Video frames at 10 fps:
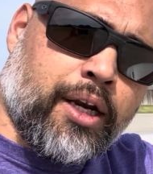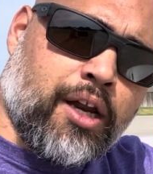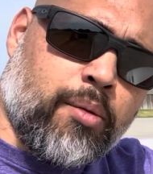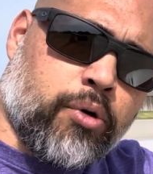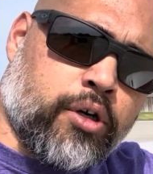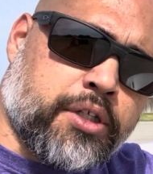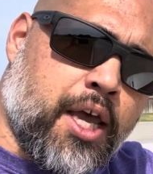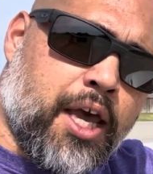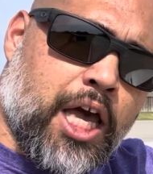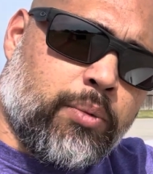numbers,
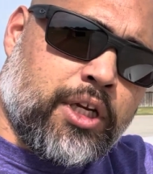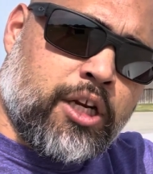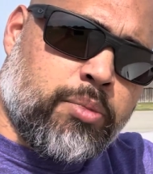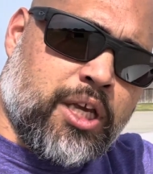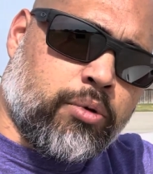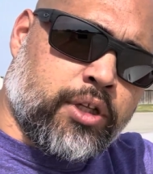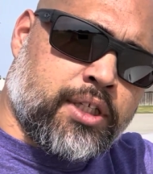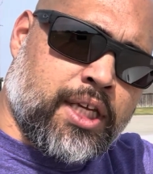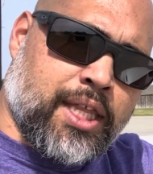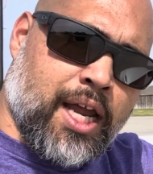and we need to be able to
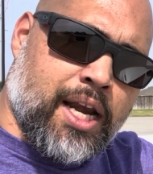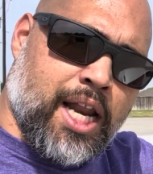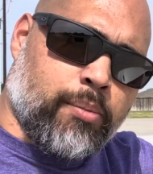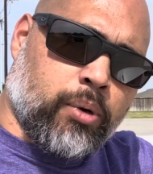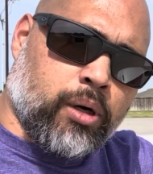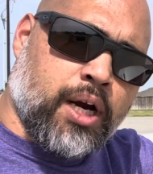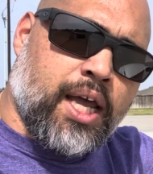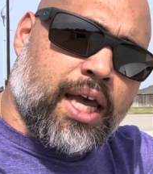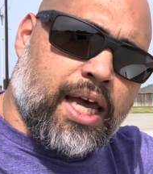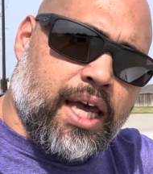see that number
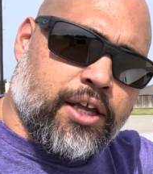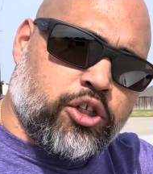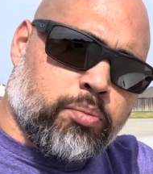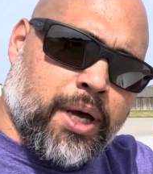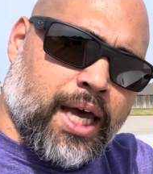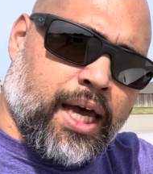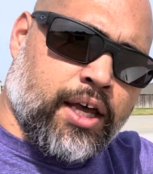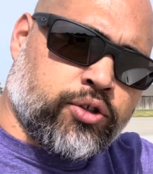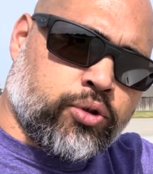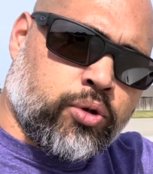as you
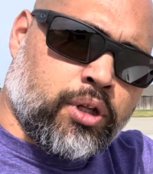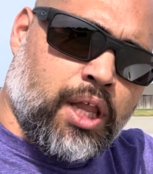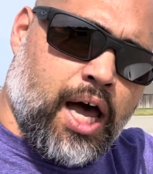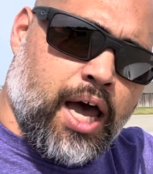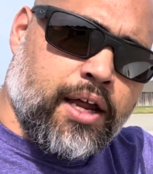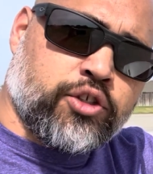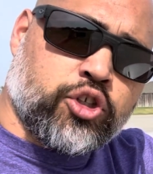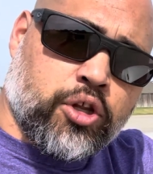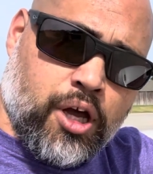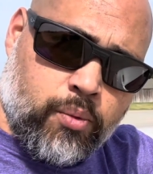pass through the line,
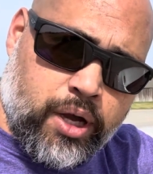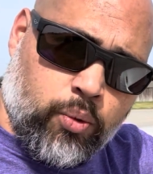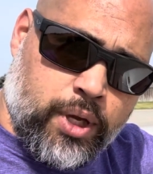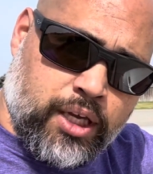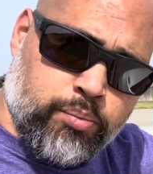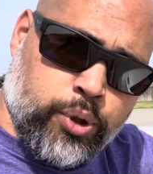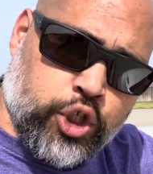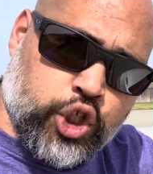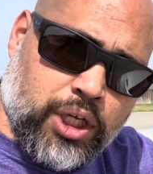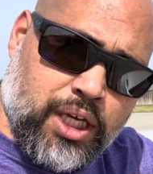so that way we can
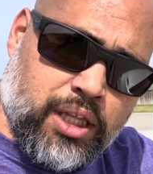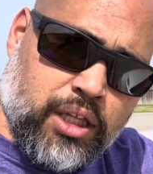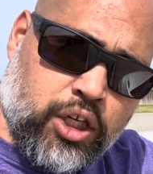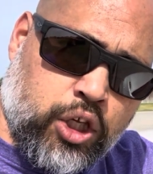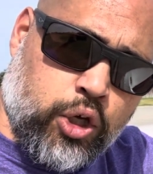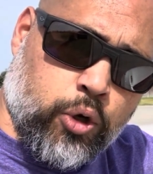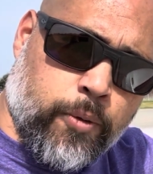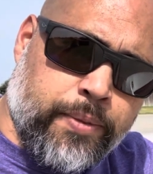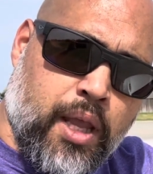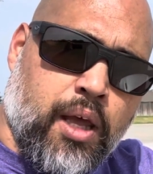put you in the
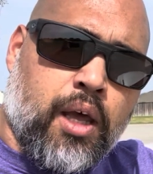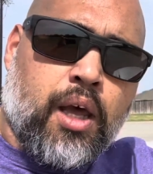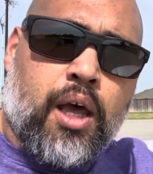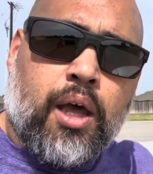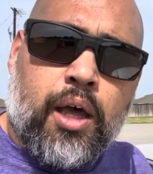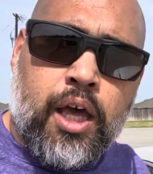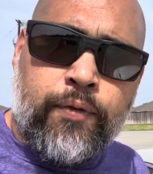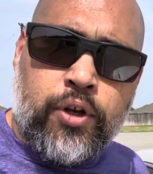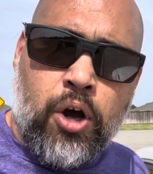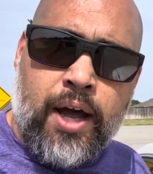queue.
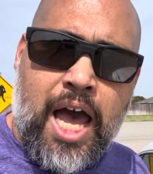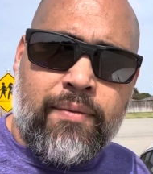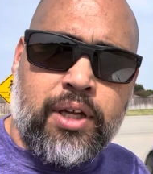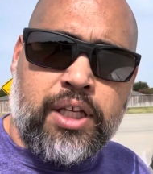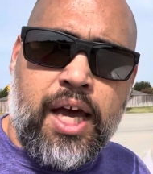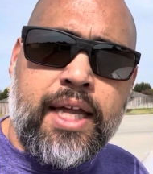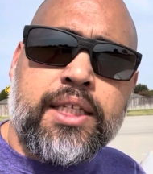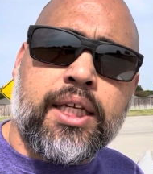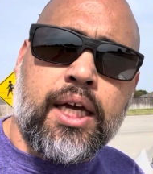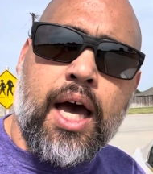If you don't have it yet,